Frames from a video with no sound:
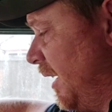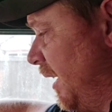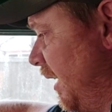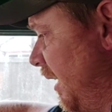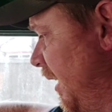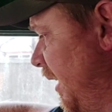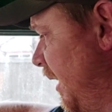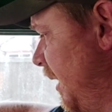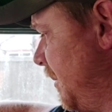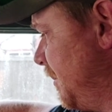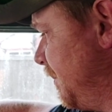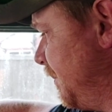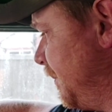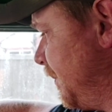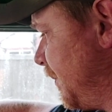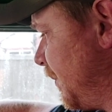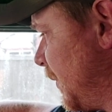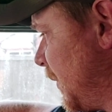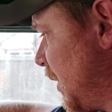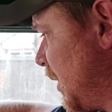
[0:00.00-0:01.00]
And
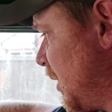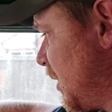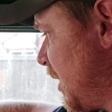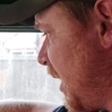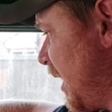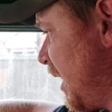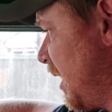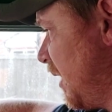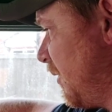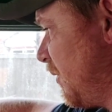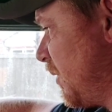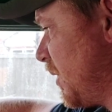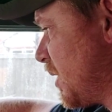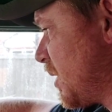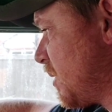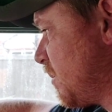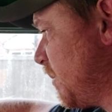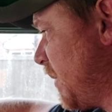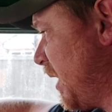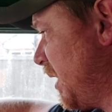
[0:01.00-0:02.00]
take it for
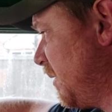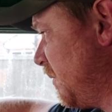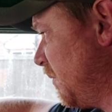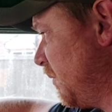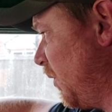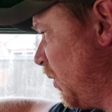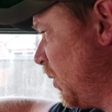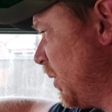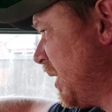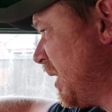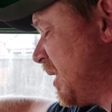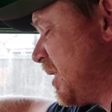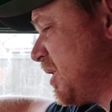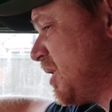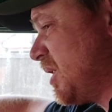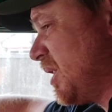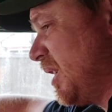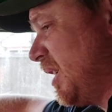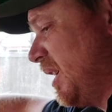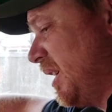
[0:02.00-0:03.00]
its maiden
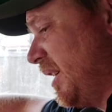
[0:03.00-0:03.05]
voyage.